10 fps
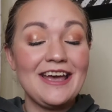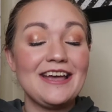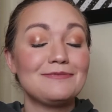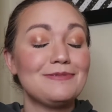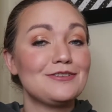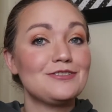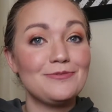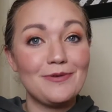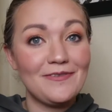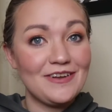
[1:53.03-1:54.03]
It's been a
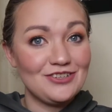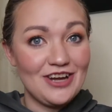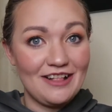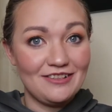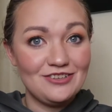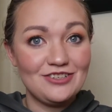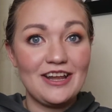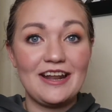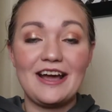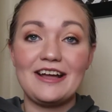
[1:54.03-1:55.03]
super fun challenge
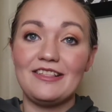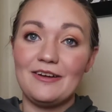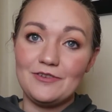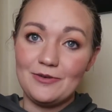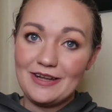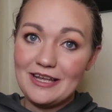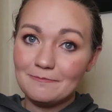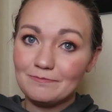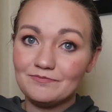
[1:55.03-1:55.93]
and I love doing it.